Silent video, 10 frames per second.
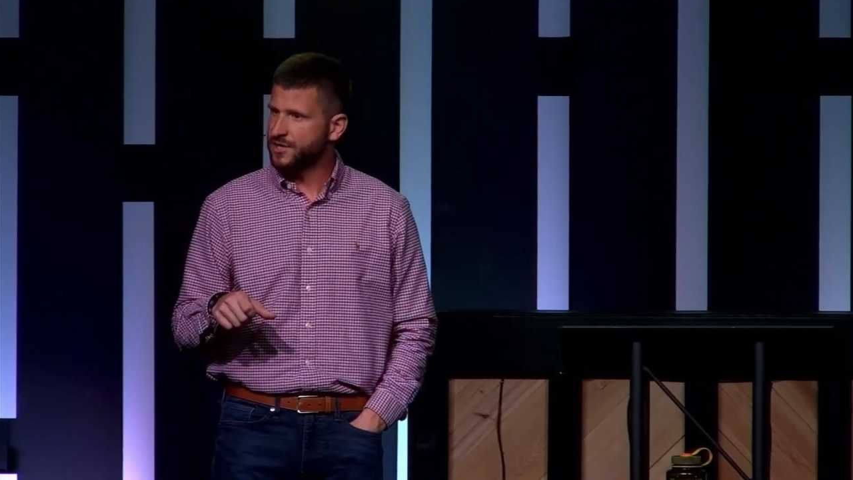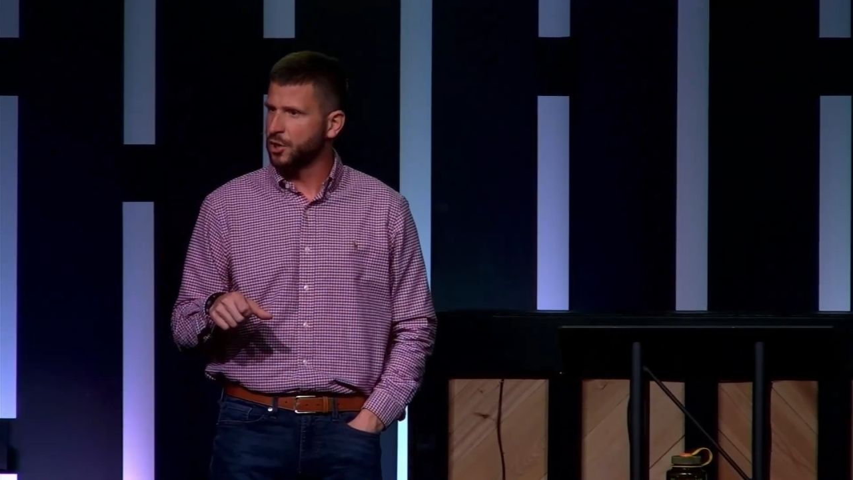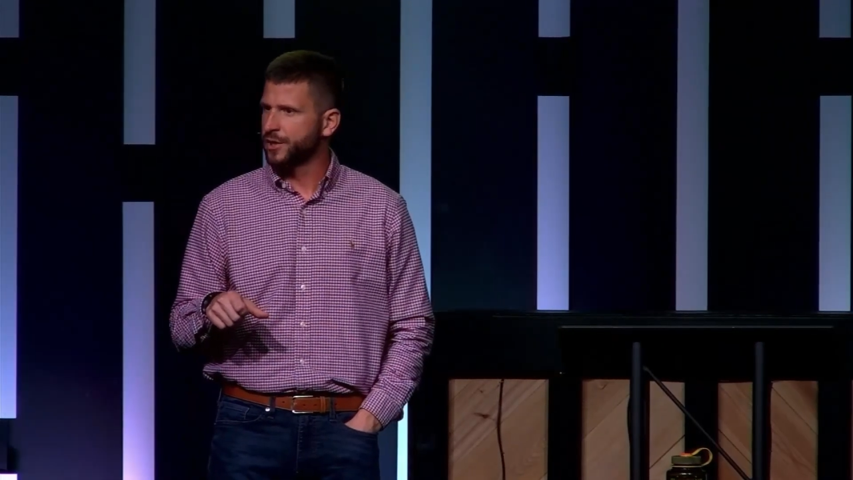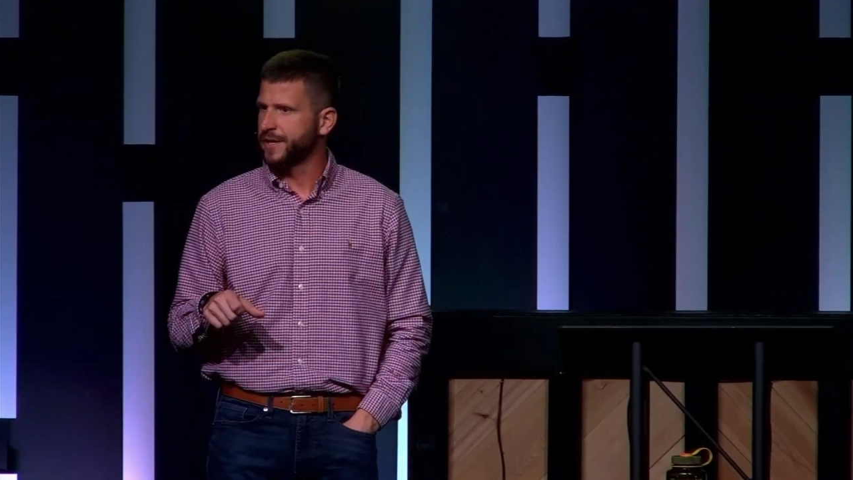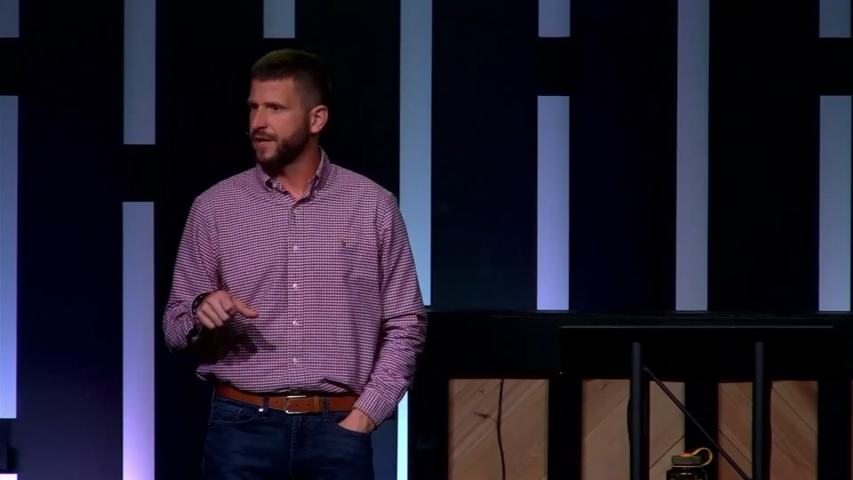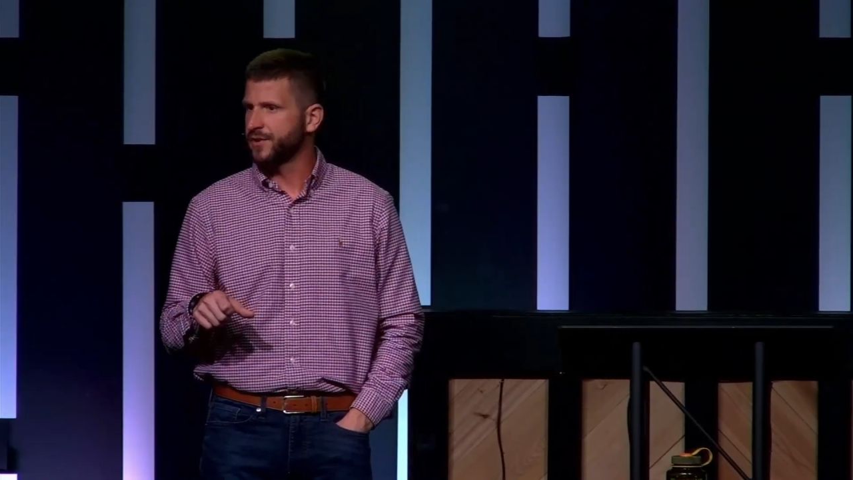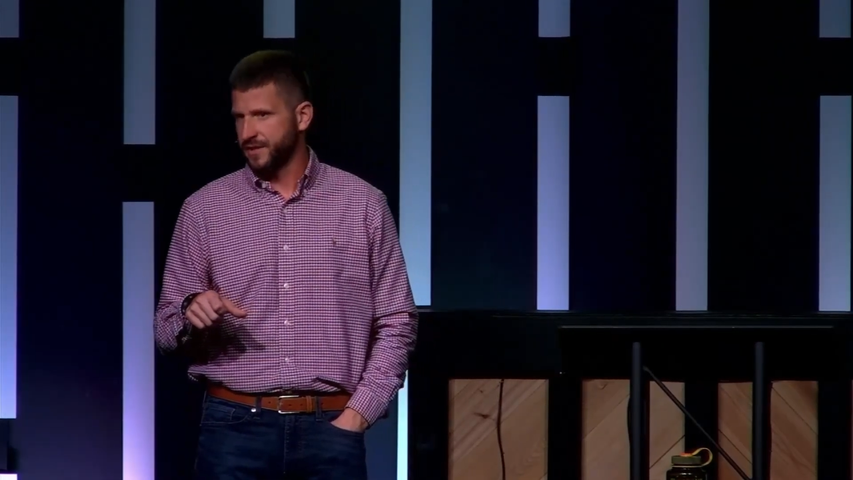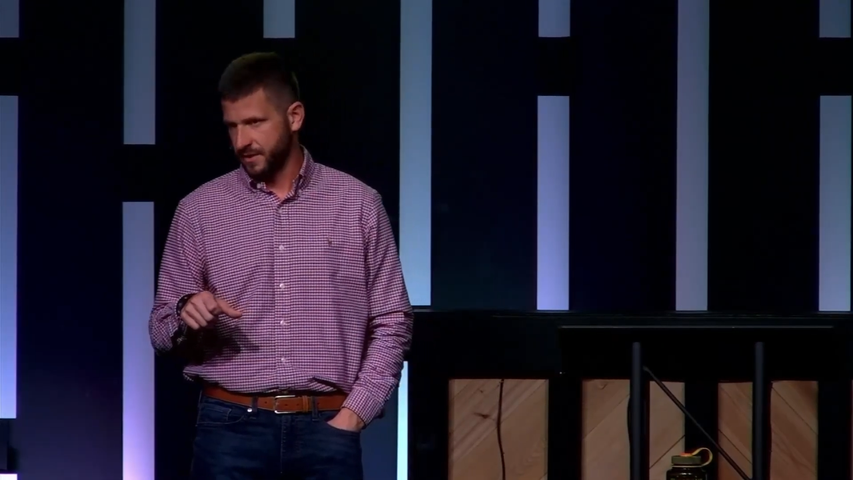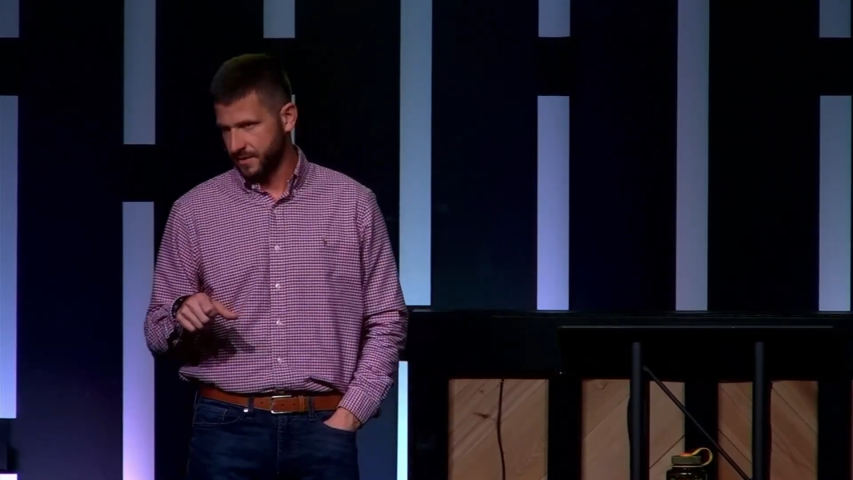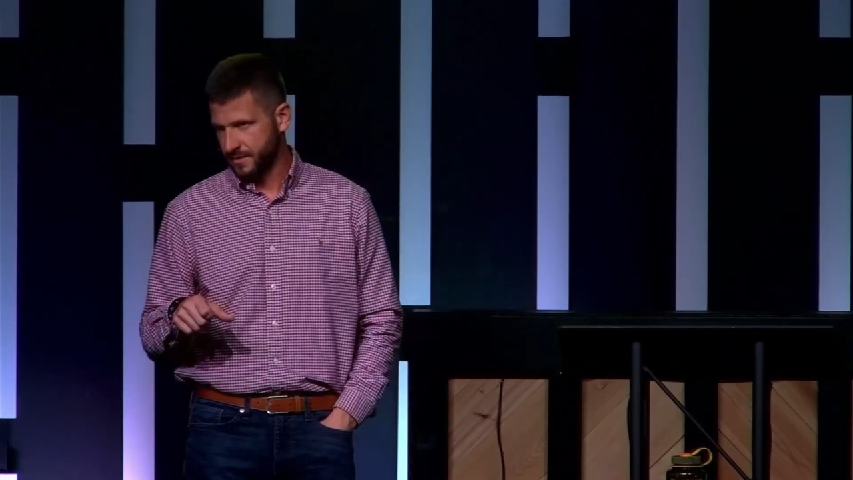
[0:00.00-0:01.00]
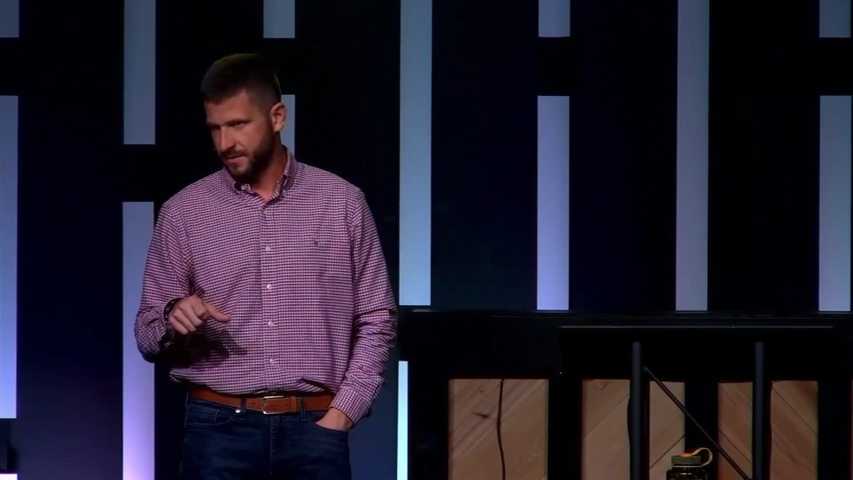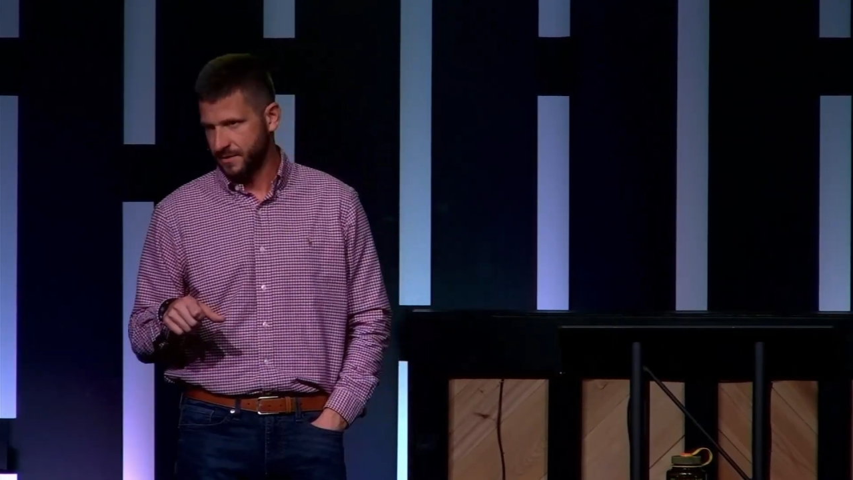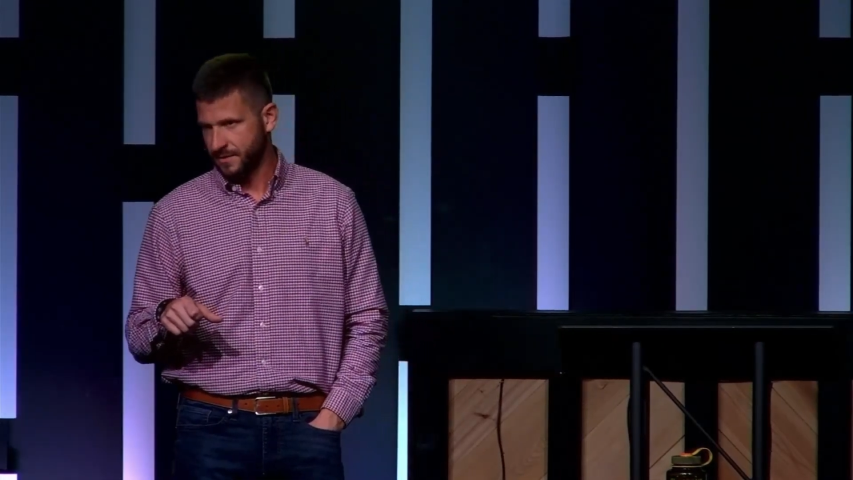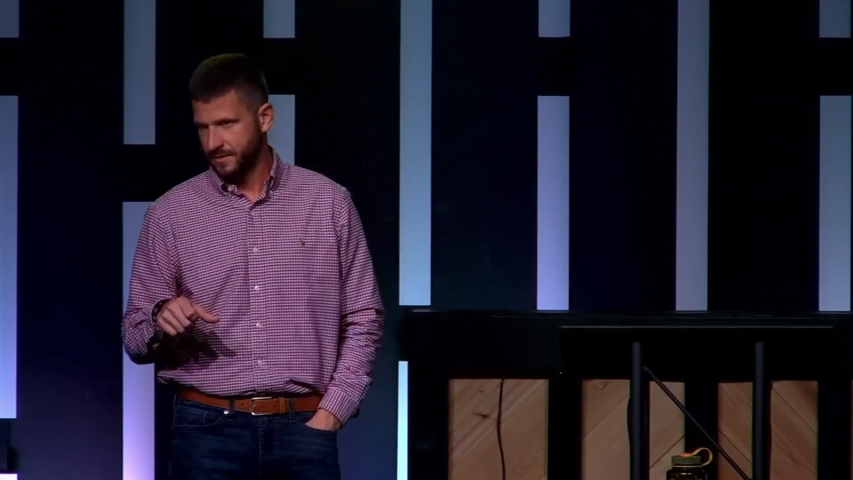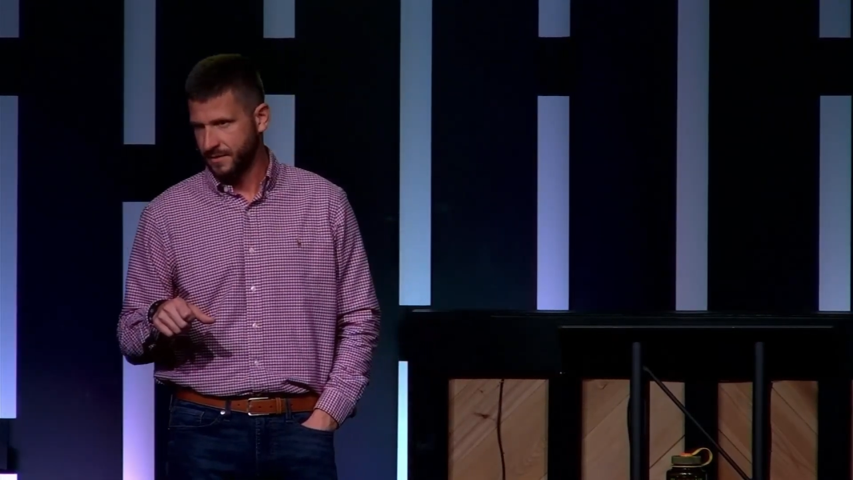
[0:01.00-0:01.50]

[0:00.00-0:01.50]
then I started looking at other things.